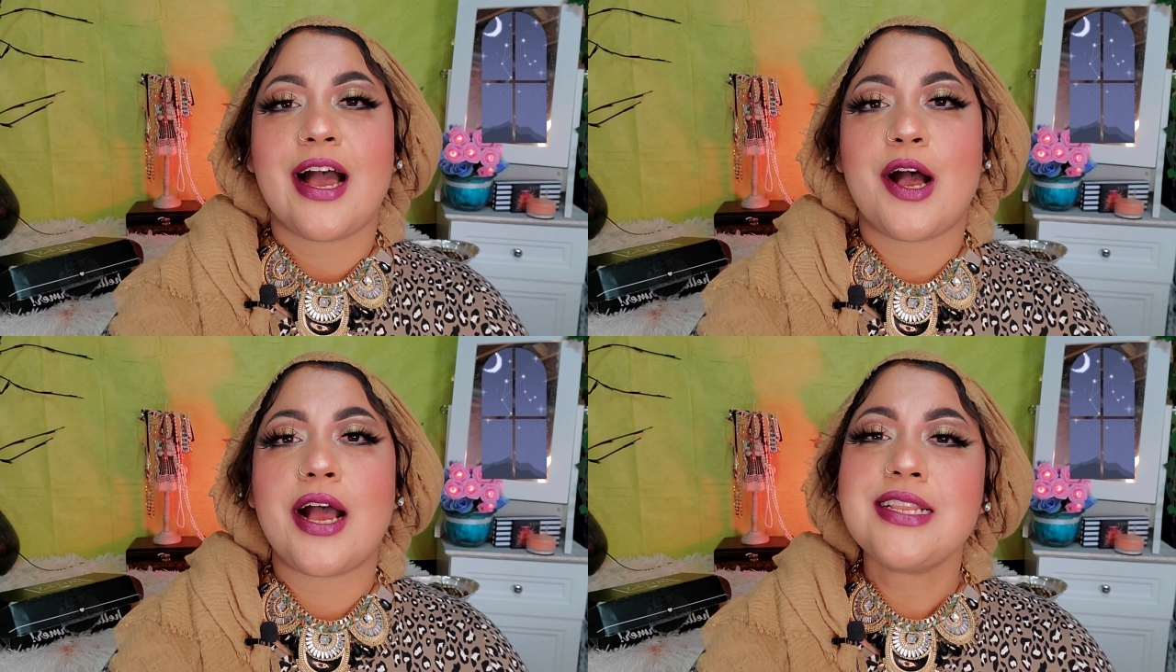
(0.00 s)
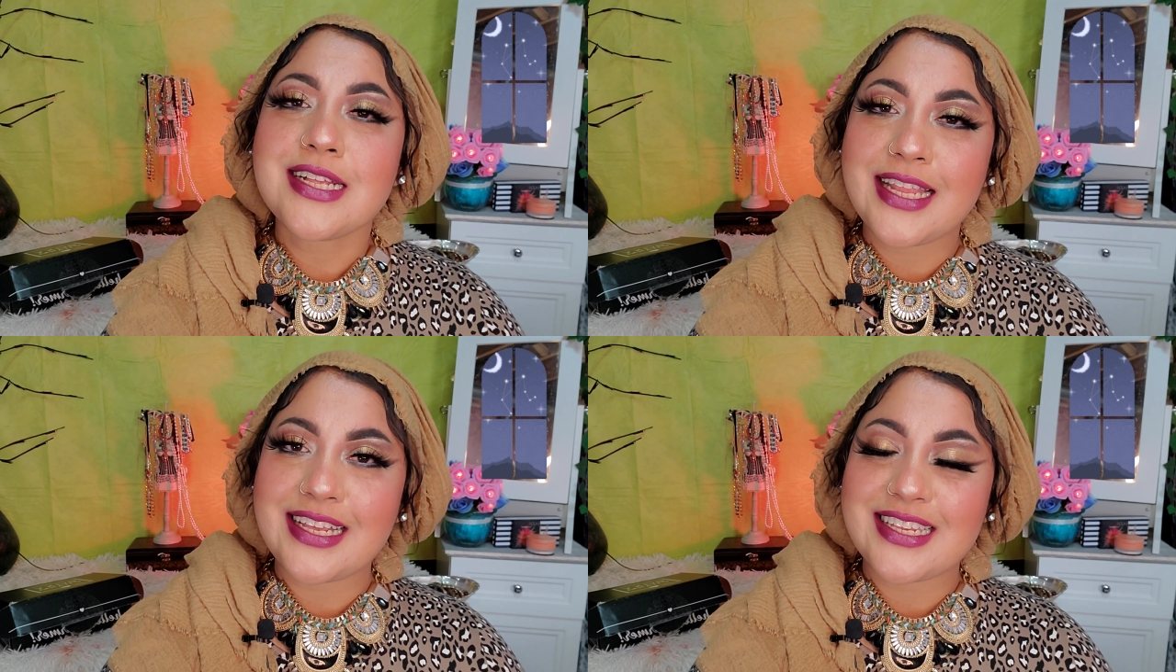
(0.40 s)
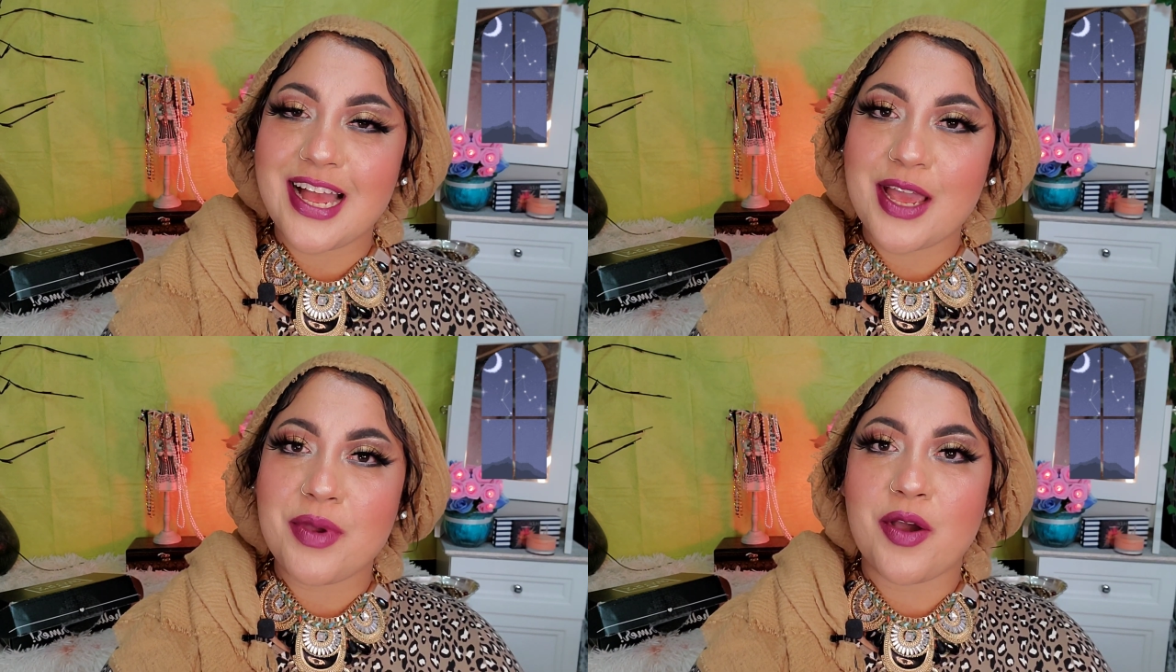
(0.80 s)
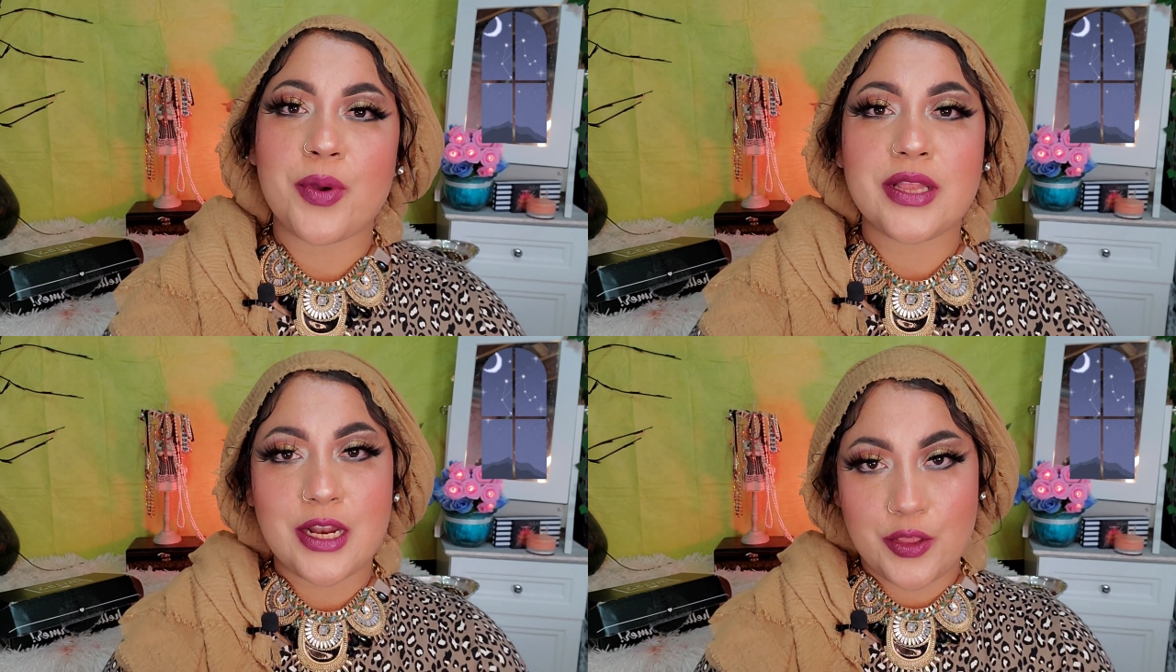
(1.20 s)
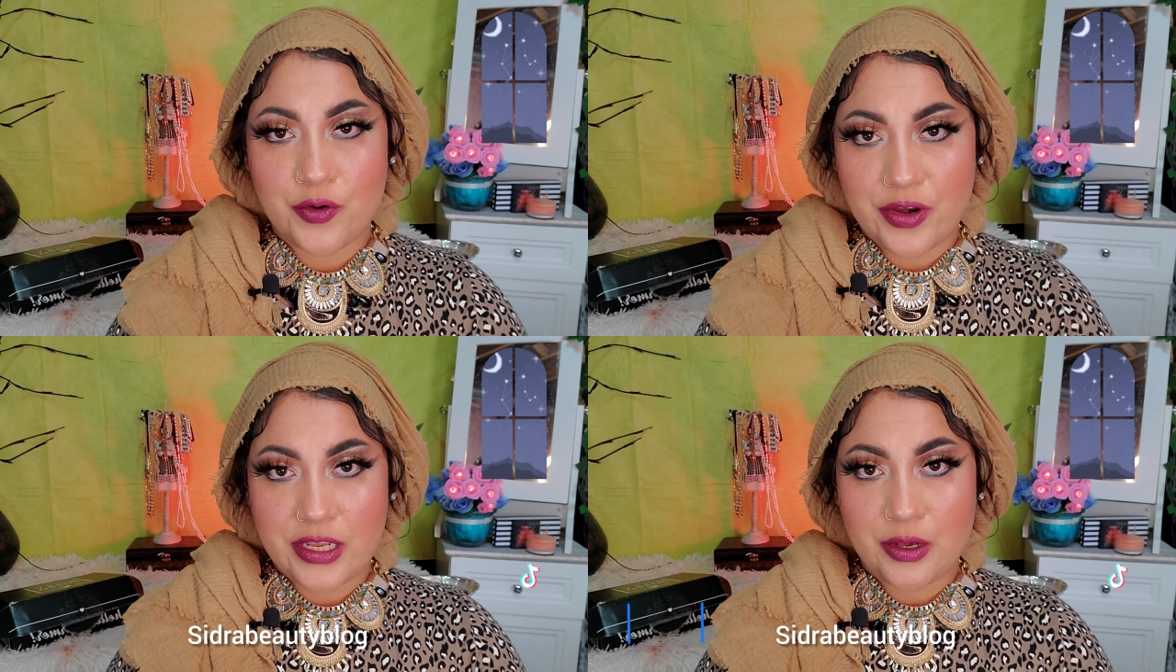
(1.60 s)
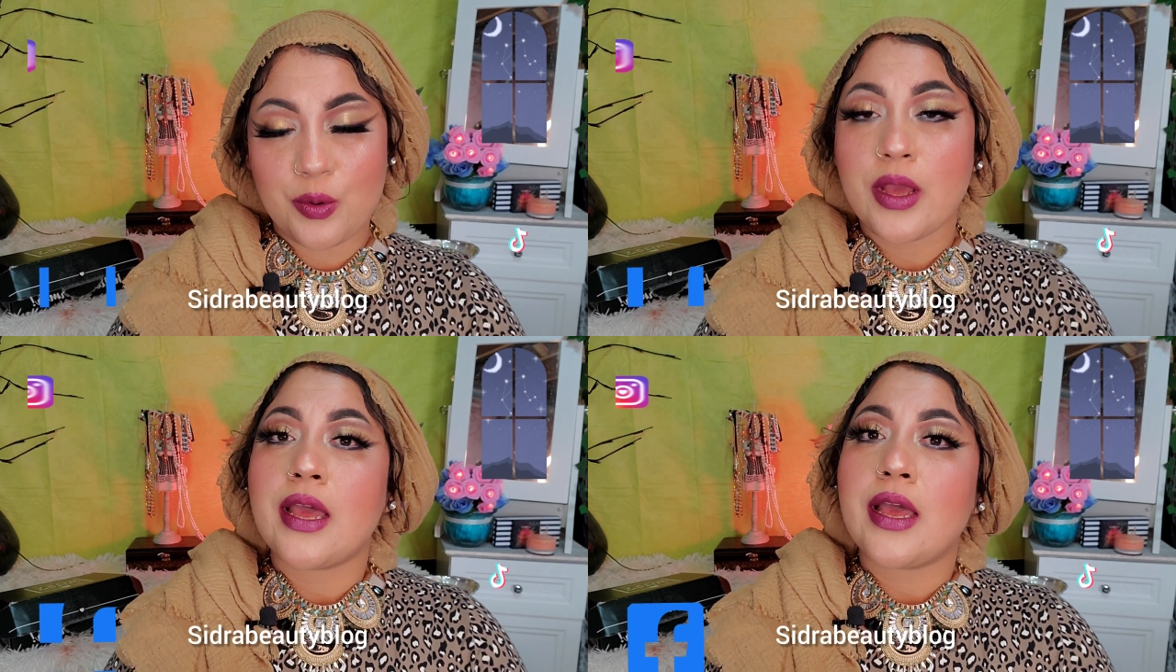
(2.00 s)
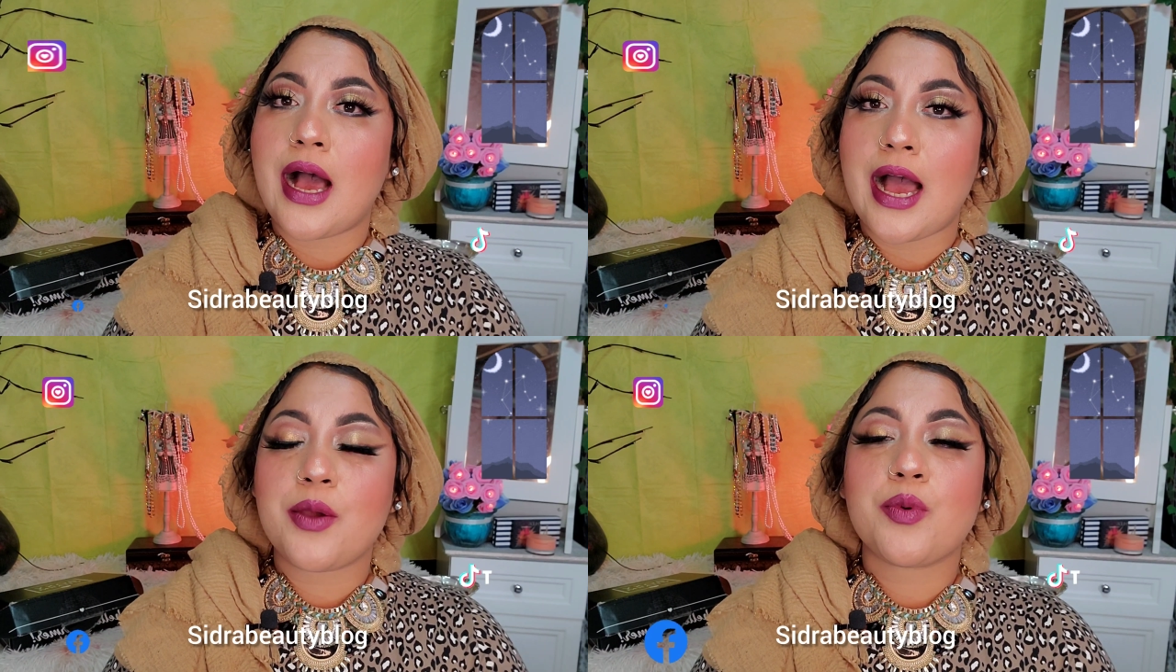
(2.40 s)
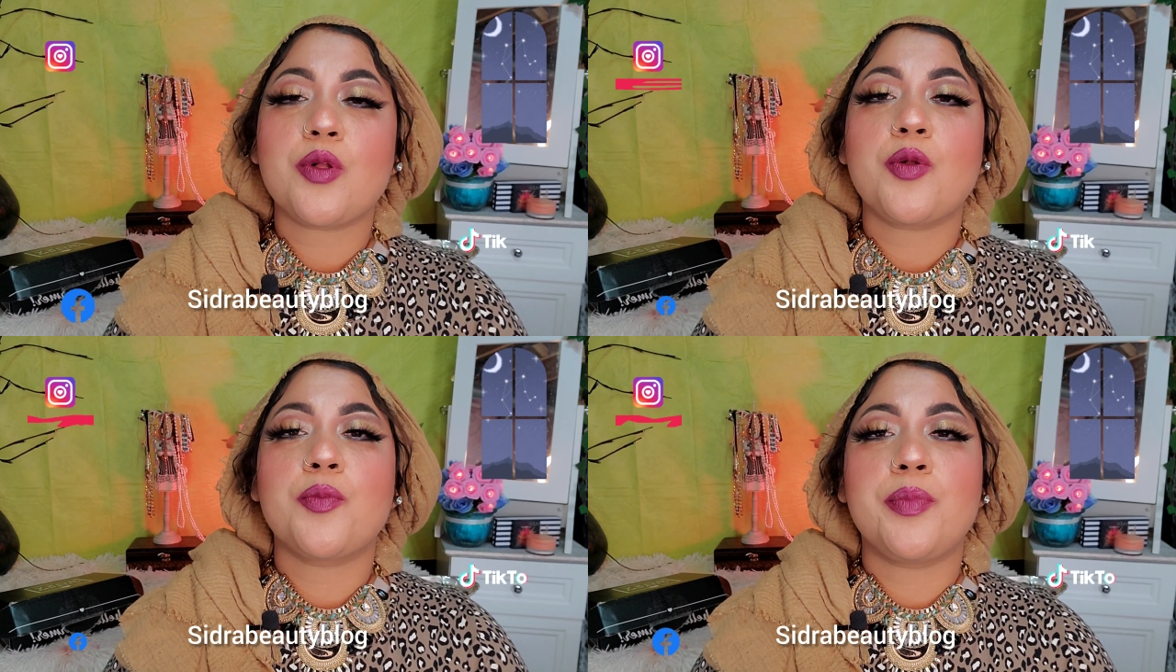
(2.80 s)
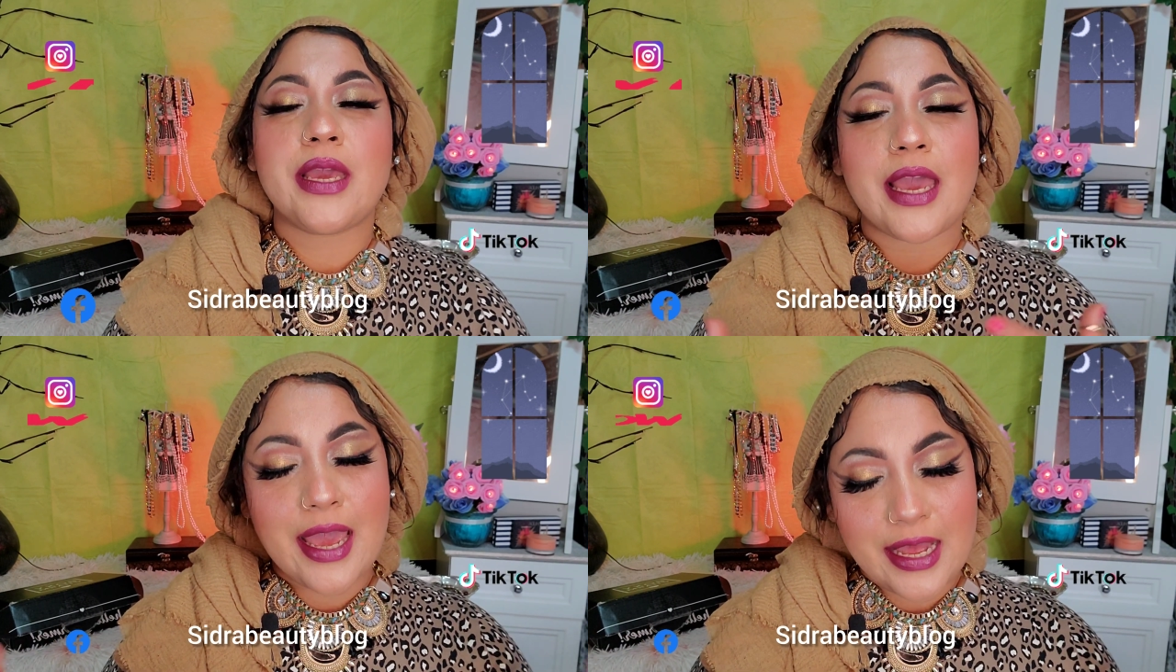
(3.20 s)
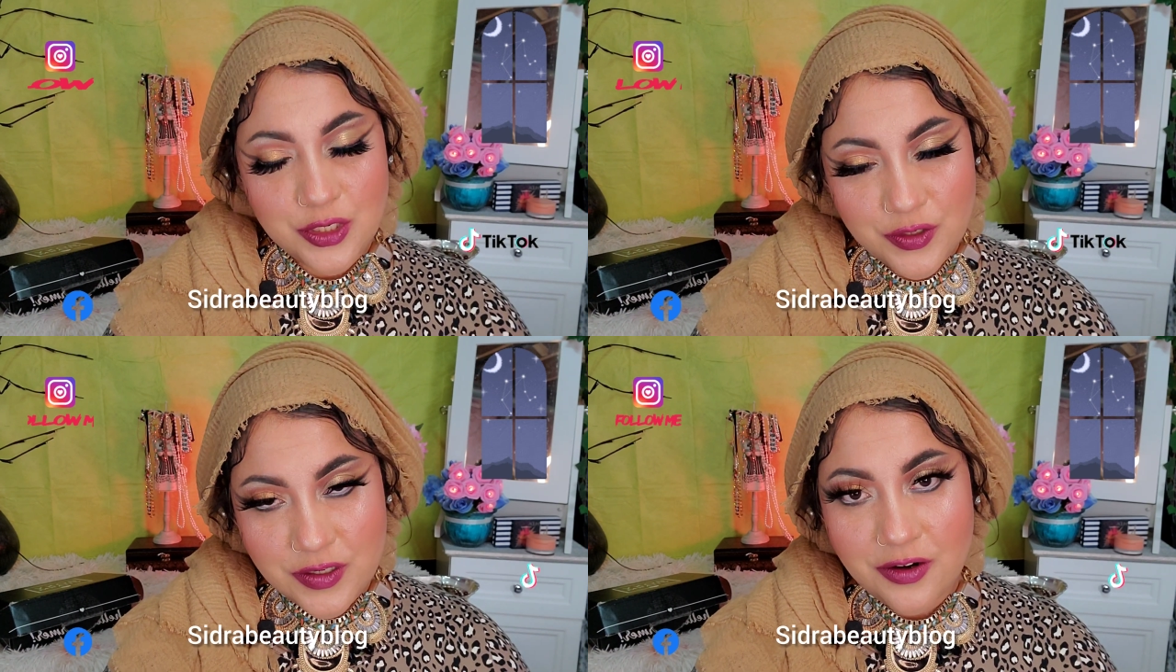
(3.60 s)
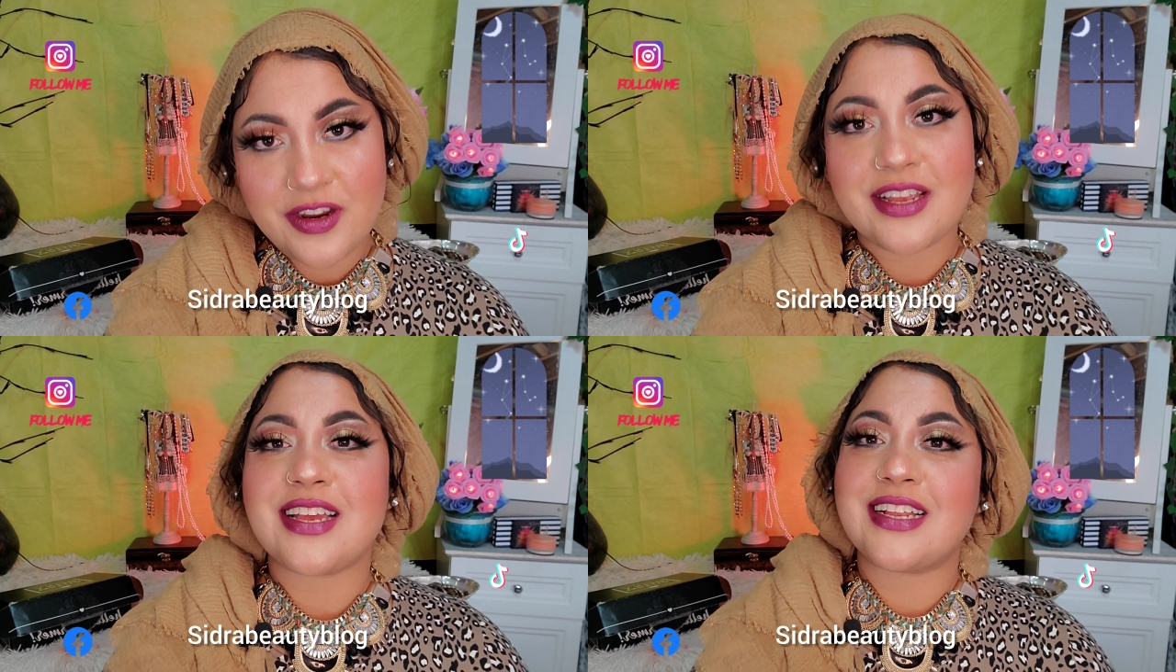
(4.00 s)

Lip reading: Until next time with another video, I will be at your service.